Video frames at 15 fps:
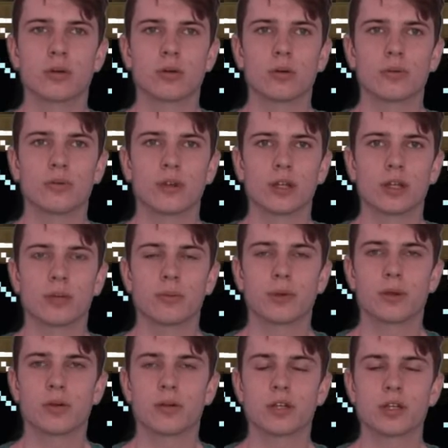off any
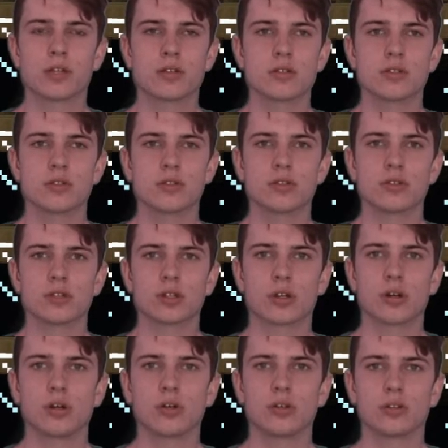impurities and use the
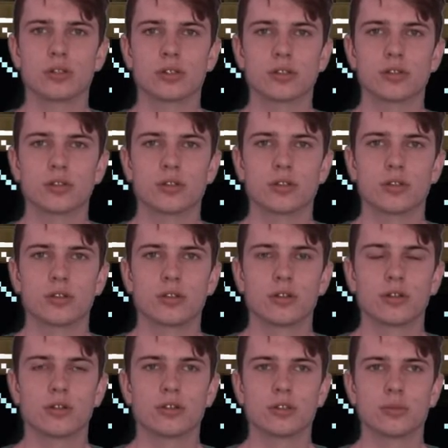coal
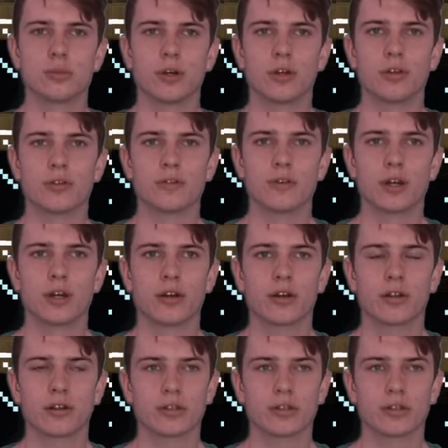to burn the fire hot